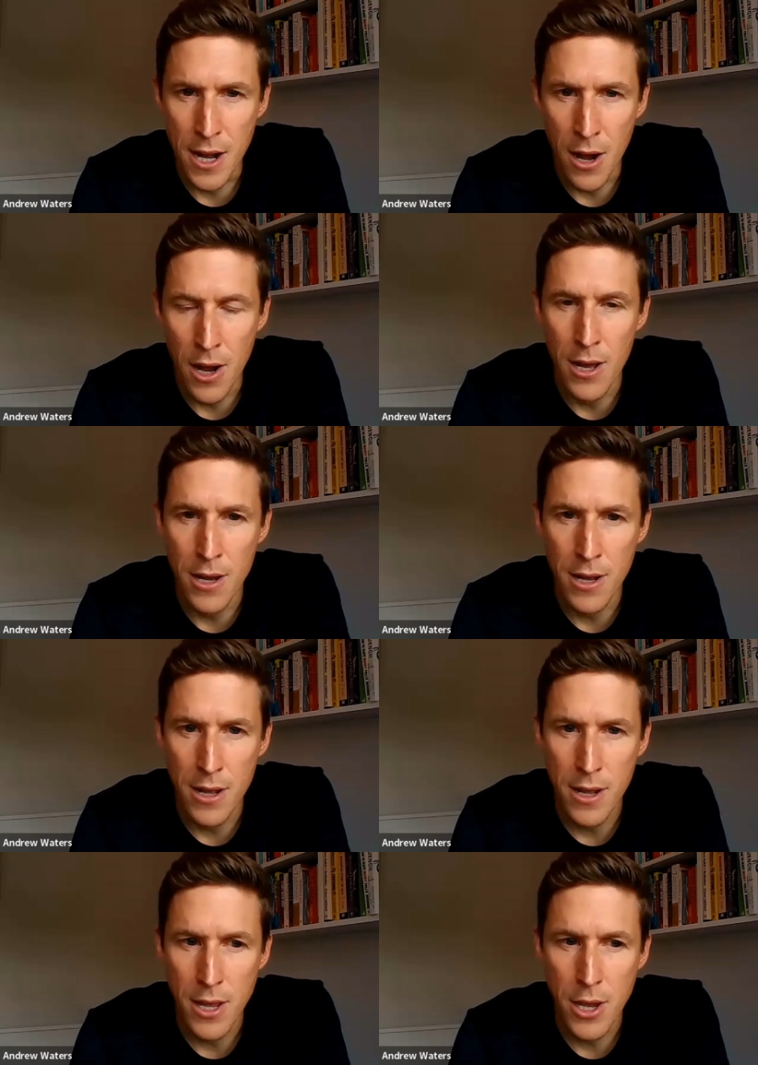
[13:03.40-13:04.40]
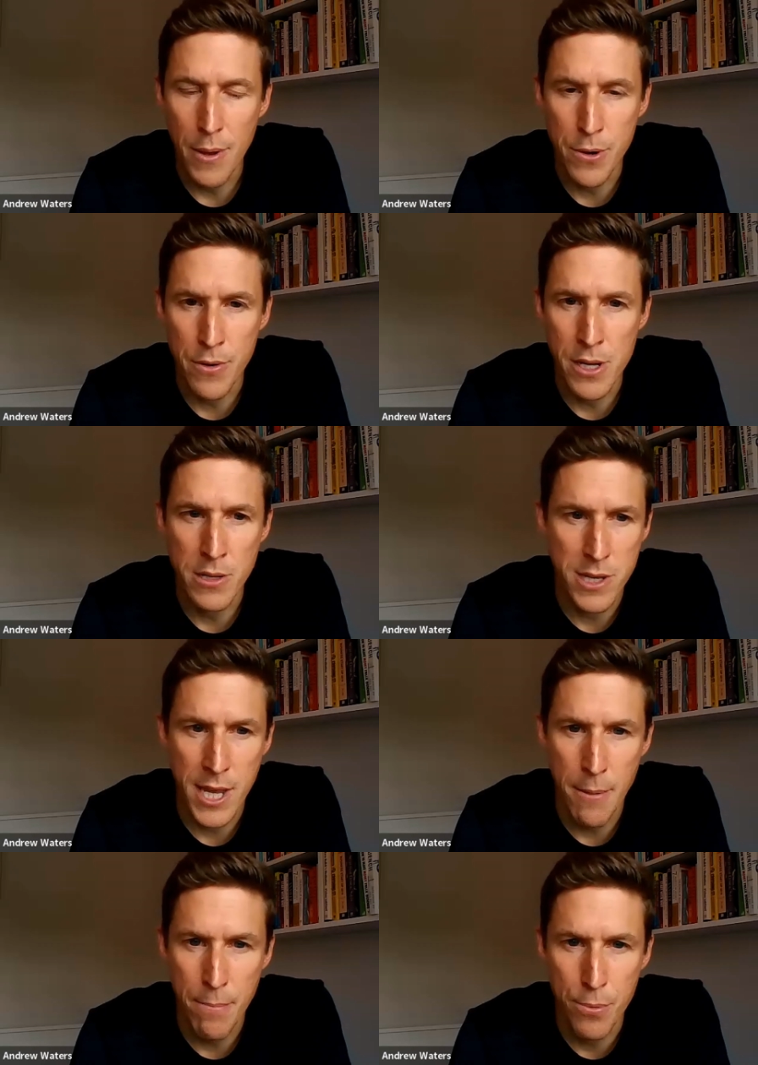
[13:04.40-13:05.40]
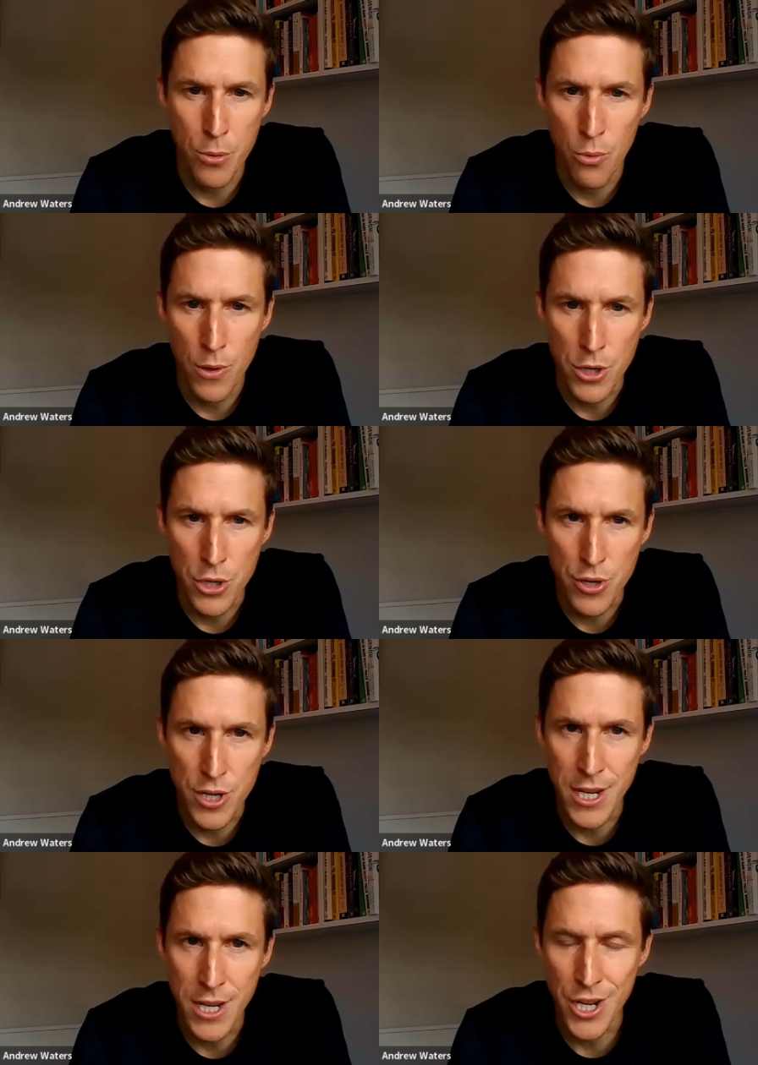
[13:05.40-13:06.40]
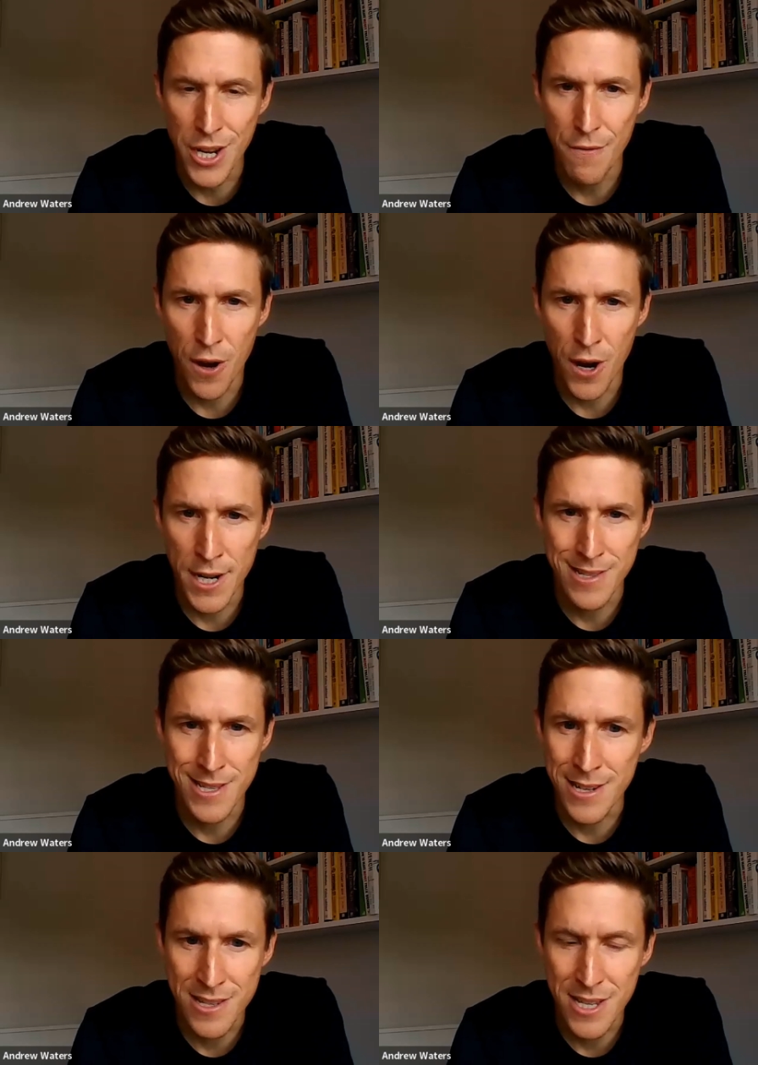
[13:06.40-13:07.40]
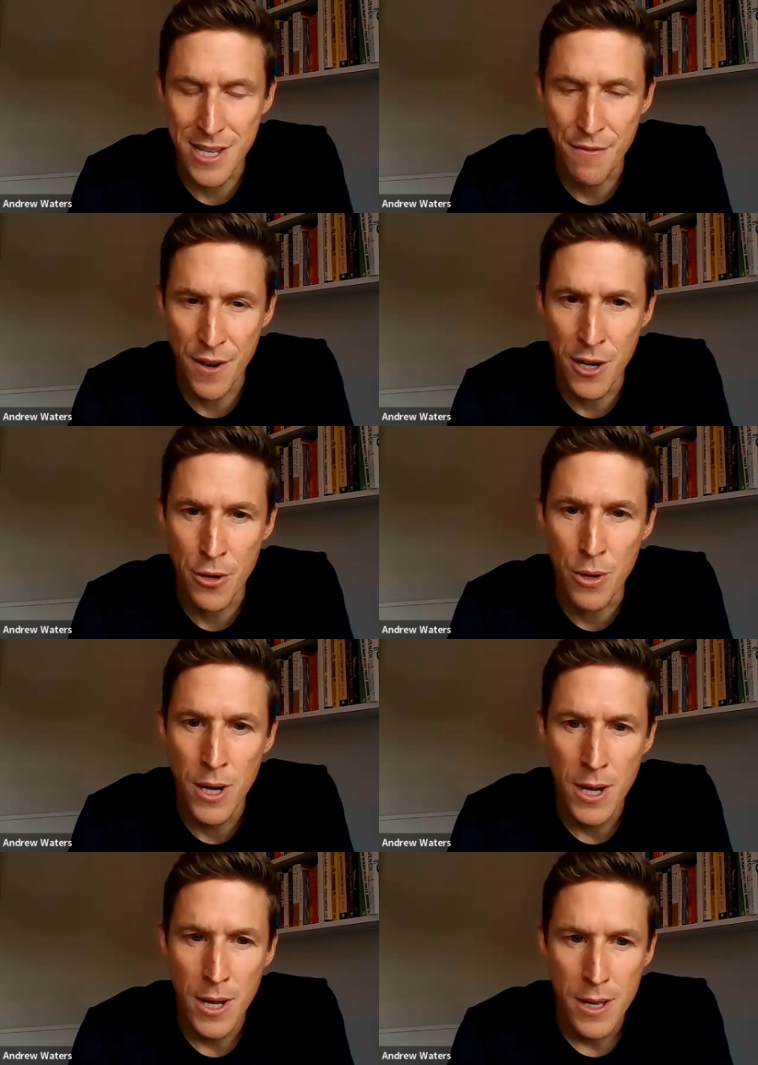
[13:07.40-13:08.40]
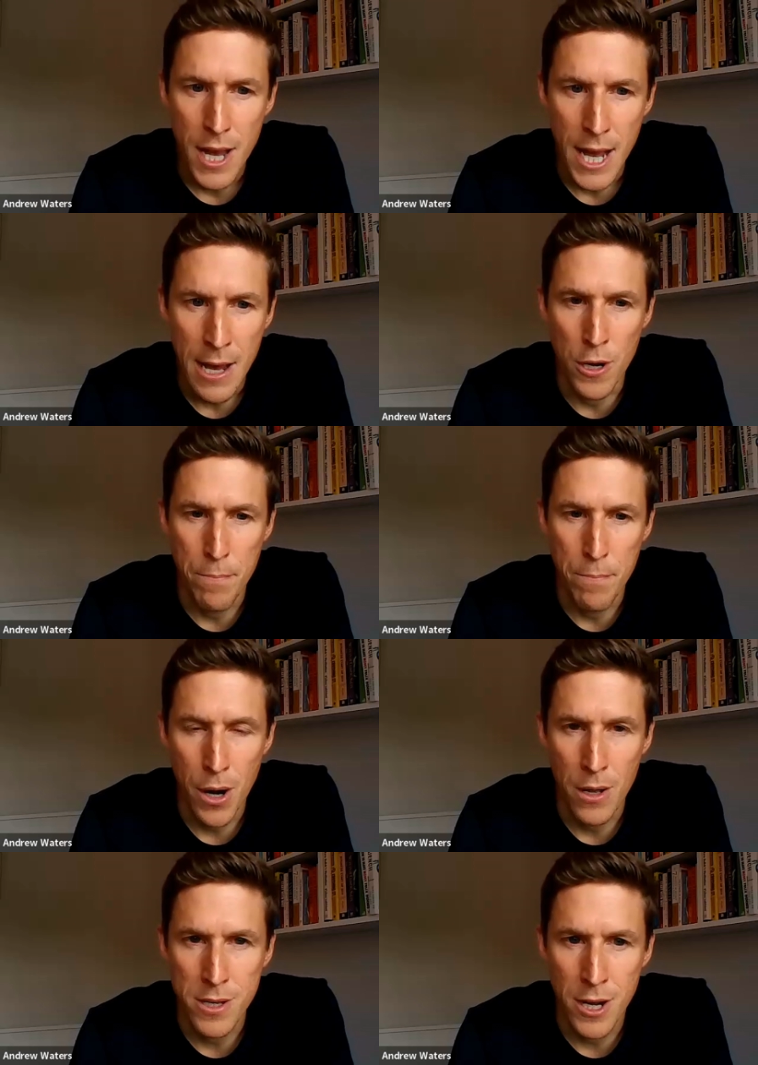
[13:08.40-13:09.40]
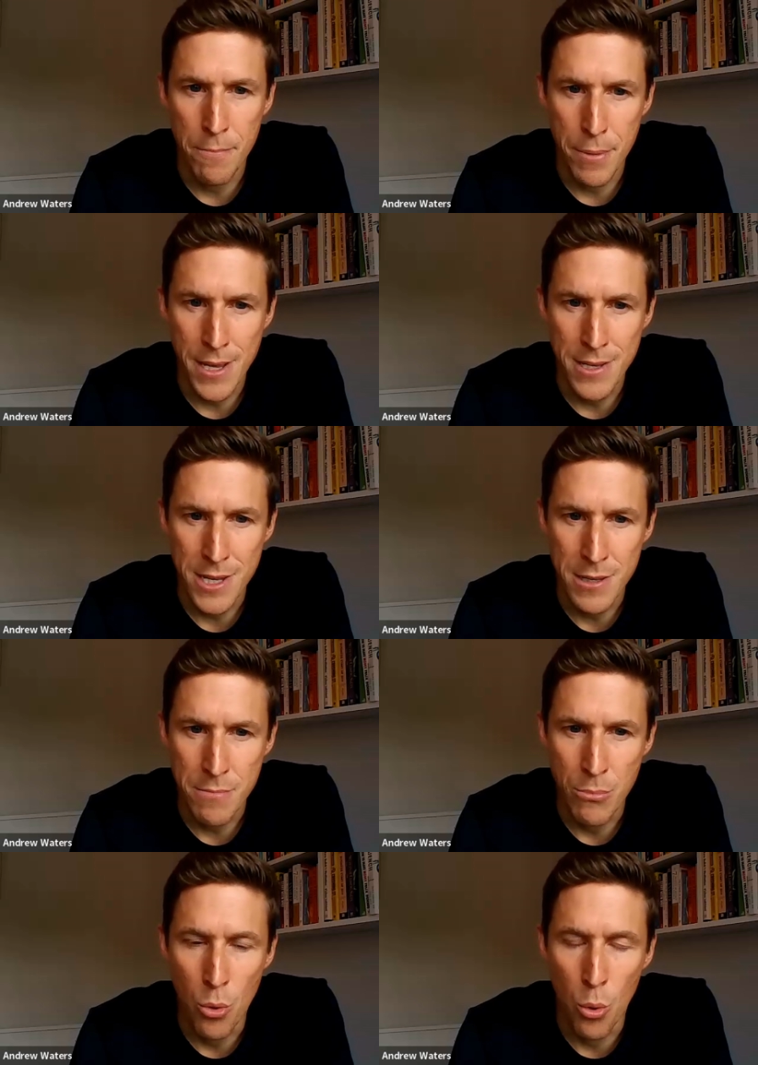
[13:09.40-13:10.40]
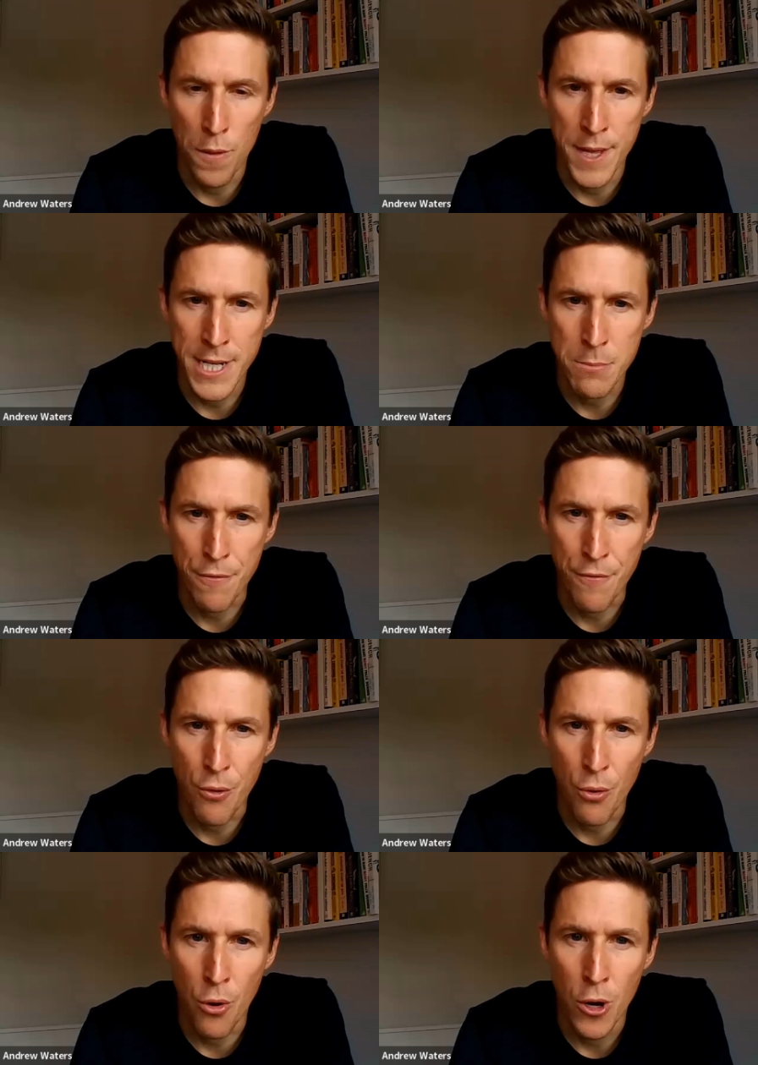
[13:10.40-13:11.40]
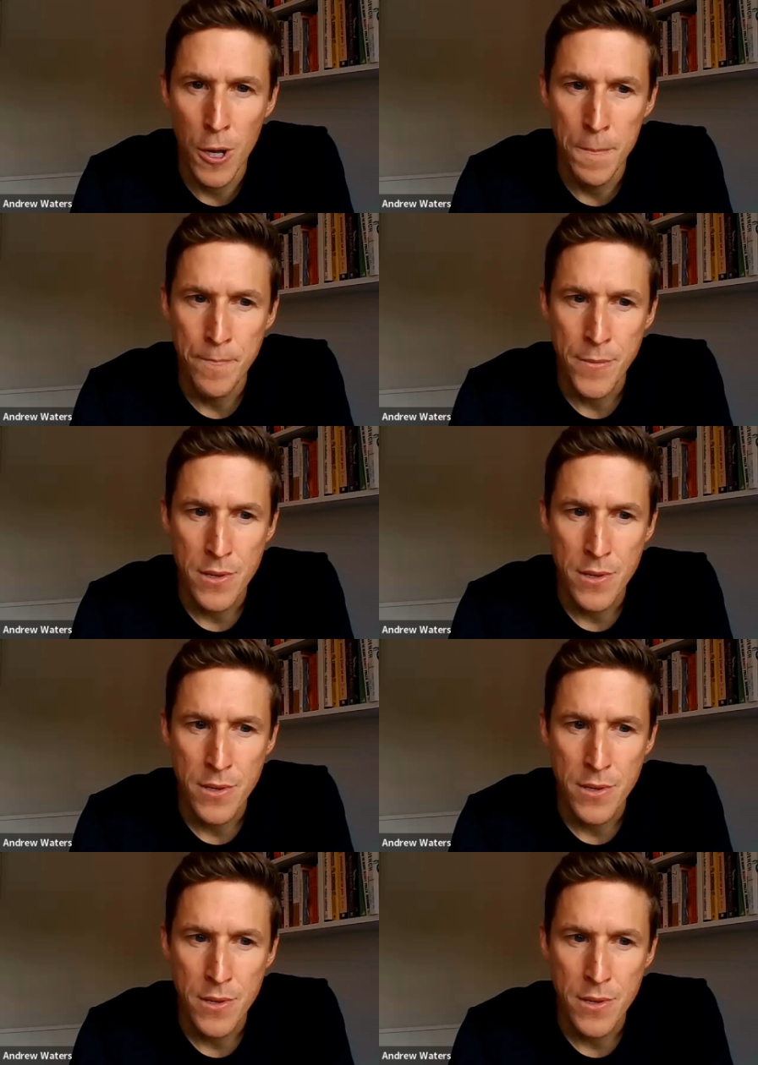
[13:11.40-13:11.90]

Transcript: they need a higher experienced, capable, strategic finance leader, CFO, on a part-time basis more than they did before.